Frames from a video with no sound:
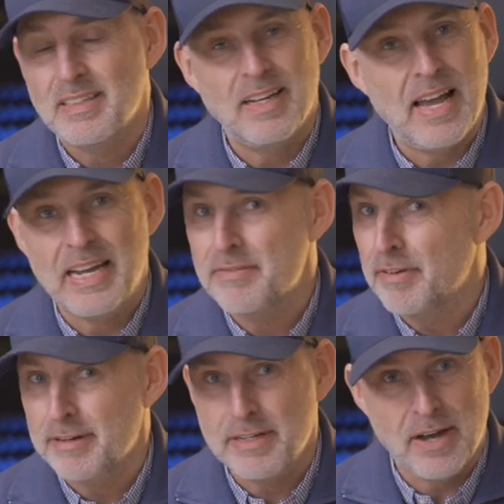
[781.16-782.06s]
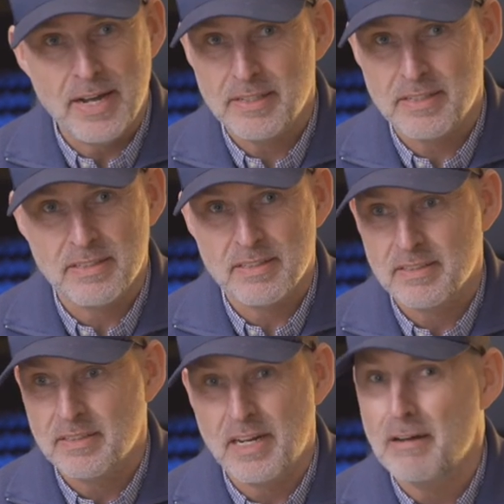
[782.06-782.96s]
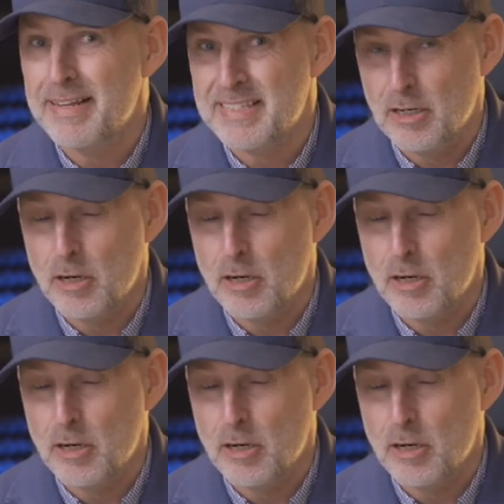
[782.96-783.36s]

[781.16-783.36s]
Ain't very nice. I know that's a little